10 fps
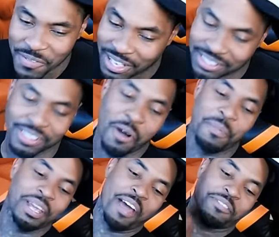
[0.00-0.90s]
Is it gonna
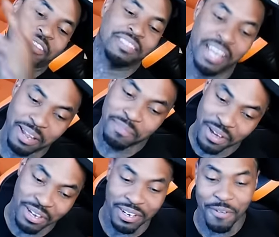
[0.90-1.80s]
be after 10
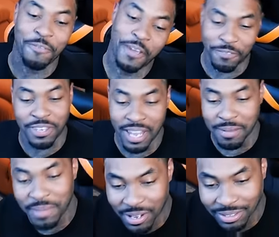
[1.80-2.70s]
million or
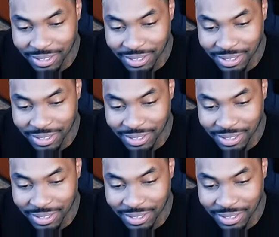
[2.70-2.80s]
15 million?